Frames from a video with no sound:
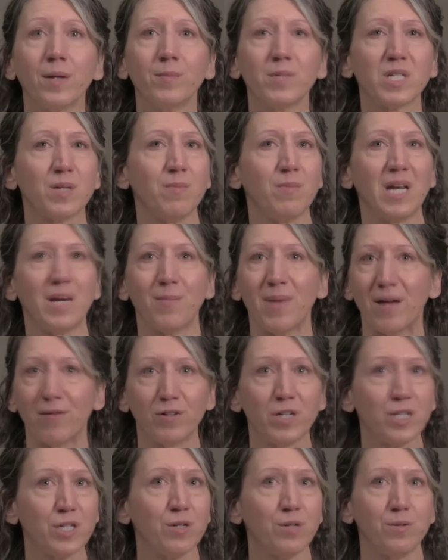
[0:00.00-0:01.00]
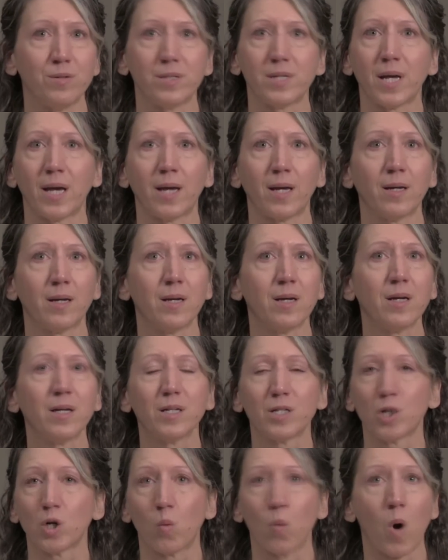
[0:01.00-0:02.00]
him, to meet him every Tuesday,
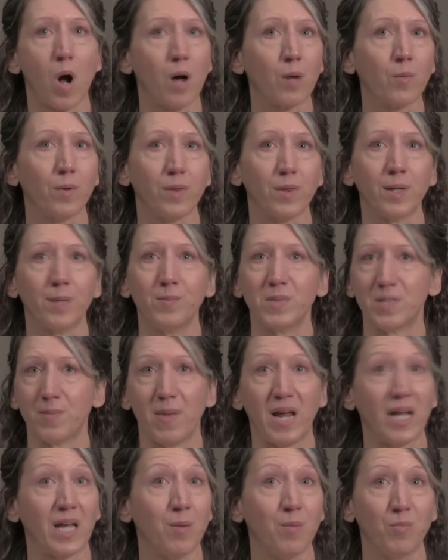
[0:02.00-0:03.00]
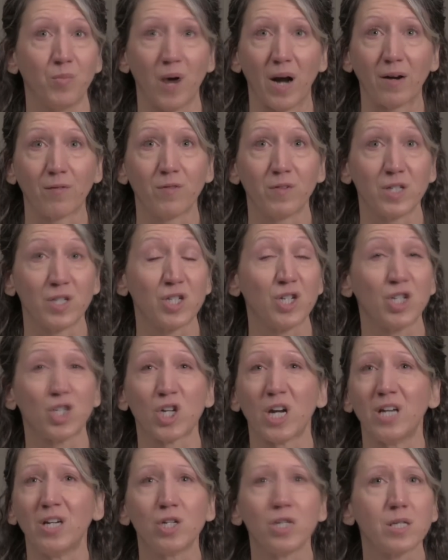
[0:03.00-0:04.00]
to walk with him, to make him breakfast, to
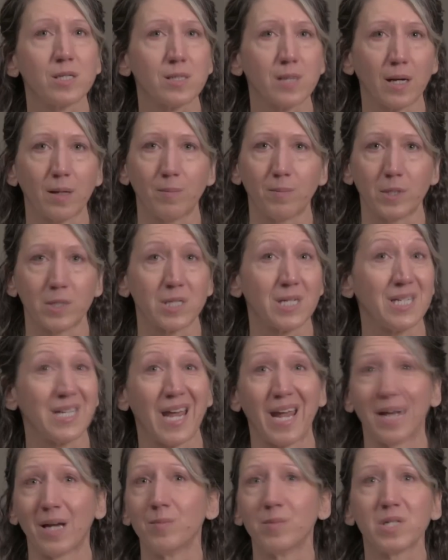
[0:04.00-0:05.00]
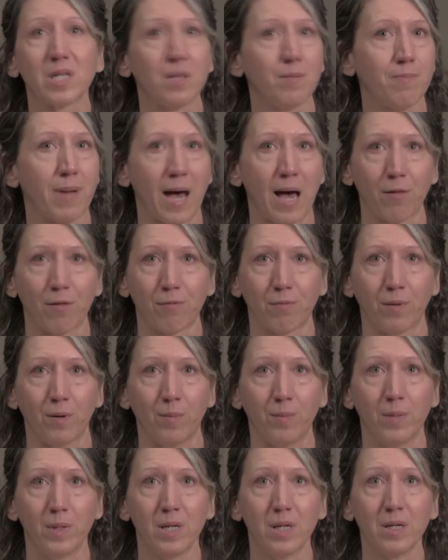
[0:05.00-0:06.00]
change his diaper, to take him to the
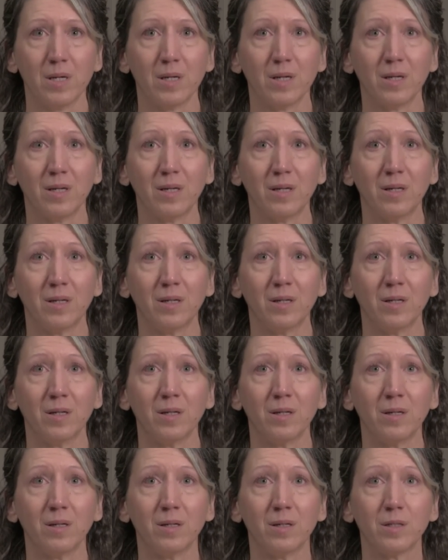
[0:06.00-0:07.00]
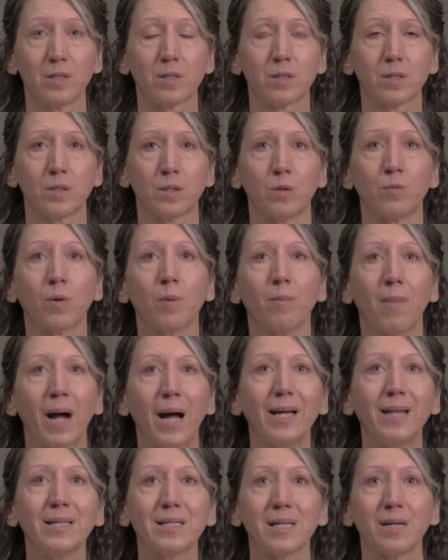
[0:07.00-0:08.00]
bathroom, to
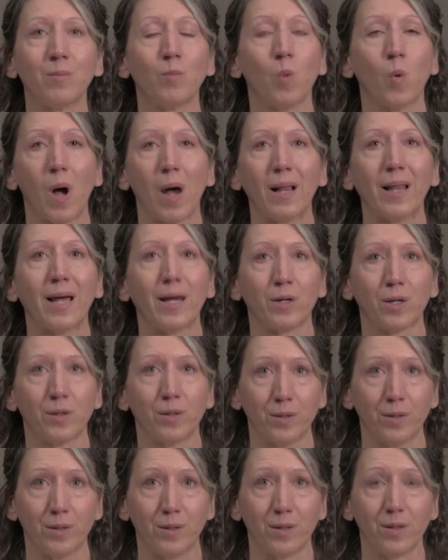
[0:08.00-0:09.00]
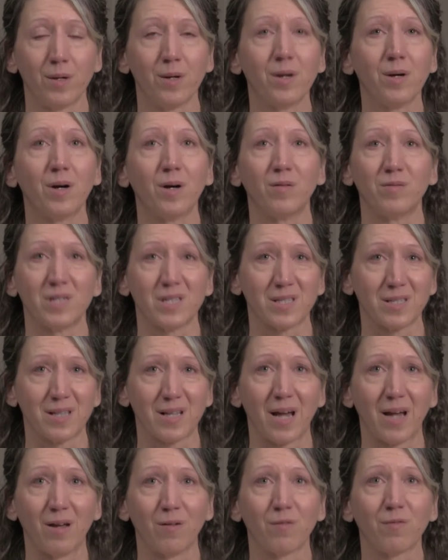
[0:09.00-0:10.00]
remind him while I could of his
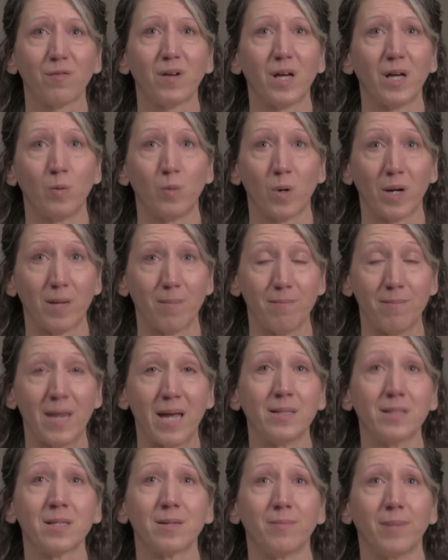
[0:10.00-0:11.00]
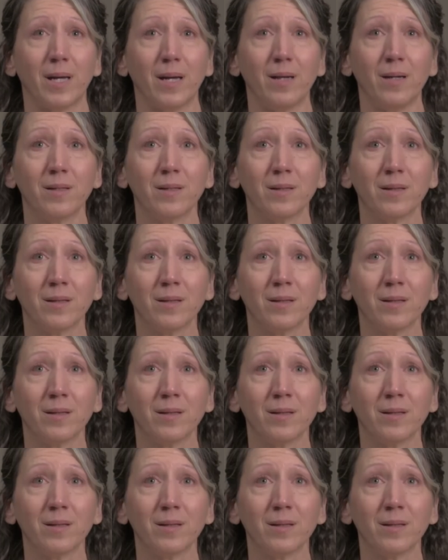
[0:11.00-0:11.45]
life and what it meant to me.